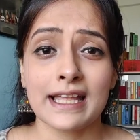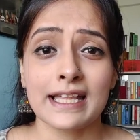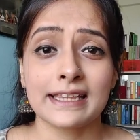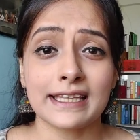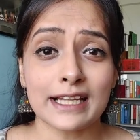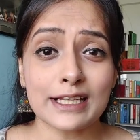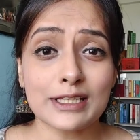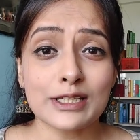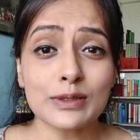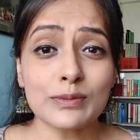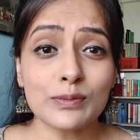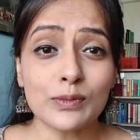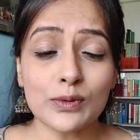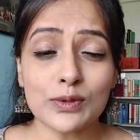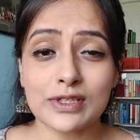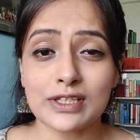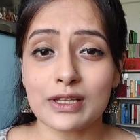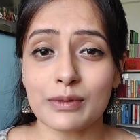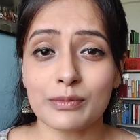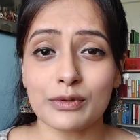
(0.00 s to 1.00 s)
That's the
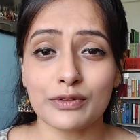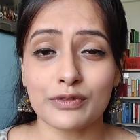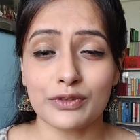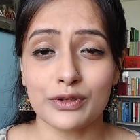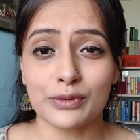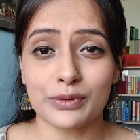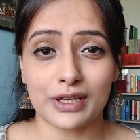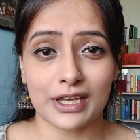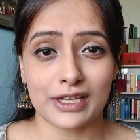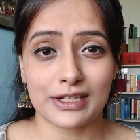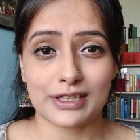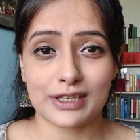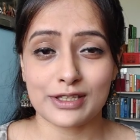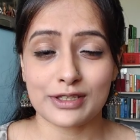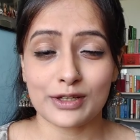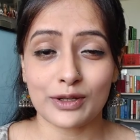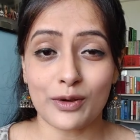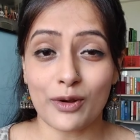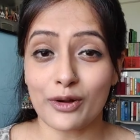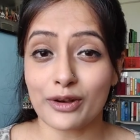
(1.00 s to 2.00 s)
most number of new
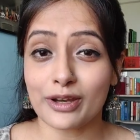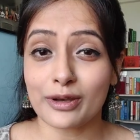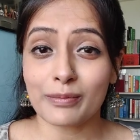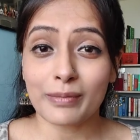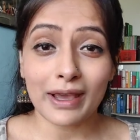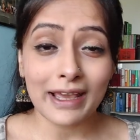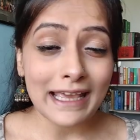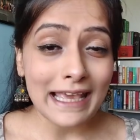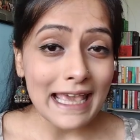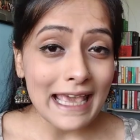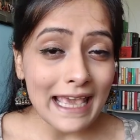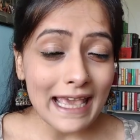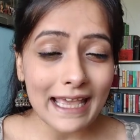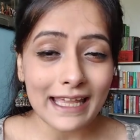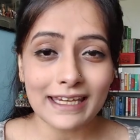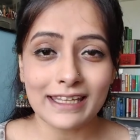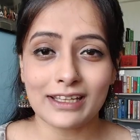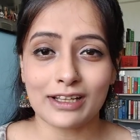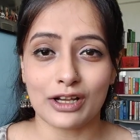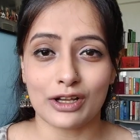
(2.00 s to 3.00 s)
cases recorded by
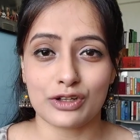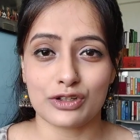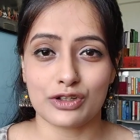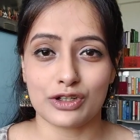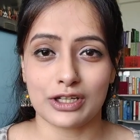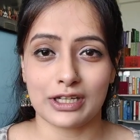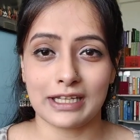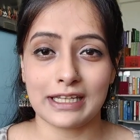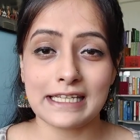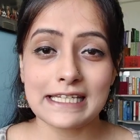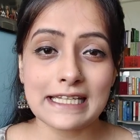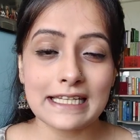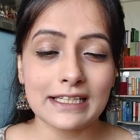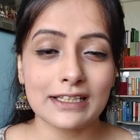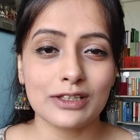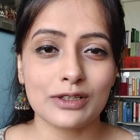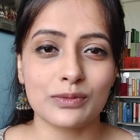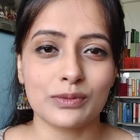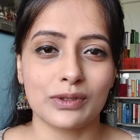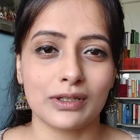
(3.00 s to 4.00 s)
any country
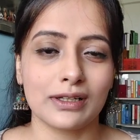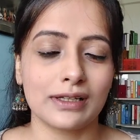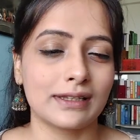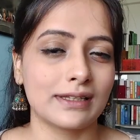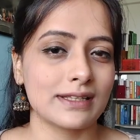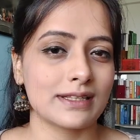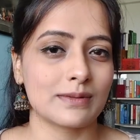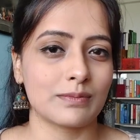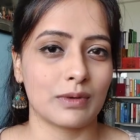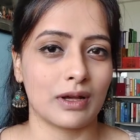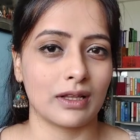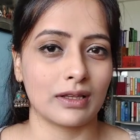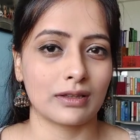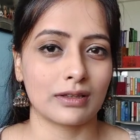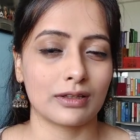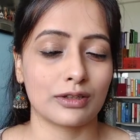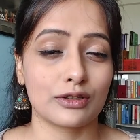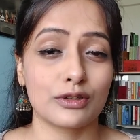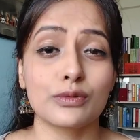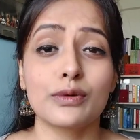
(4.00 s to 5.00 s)
in the world this
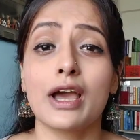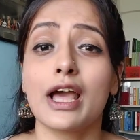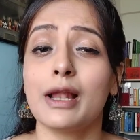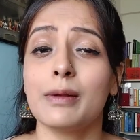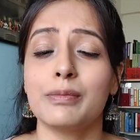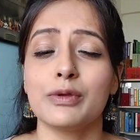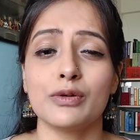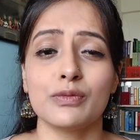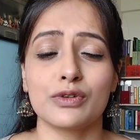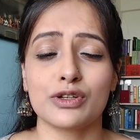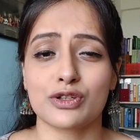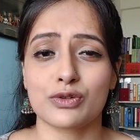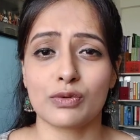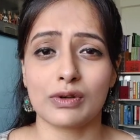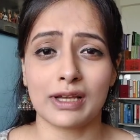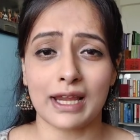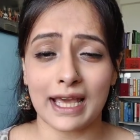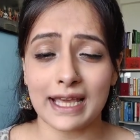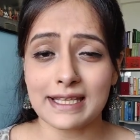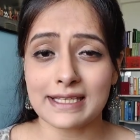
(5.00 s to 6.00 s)
month. To help you
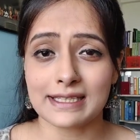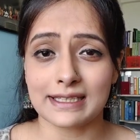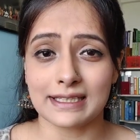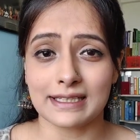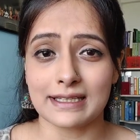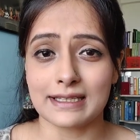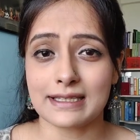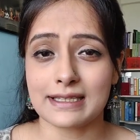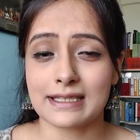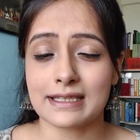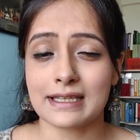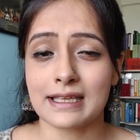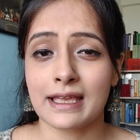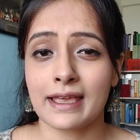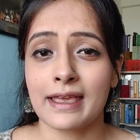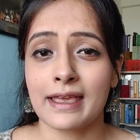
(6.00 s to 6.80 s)
visualize this,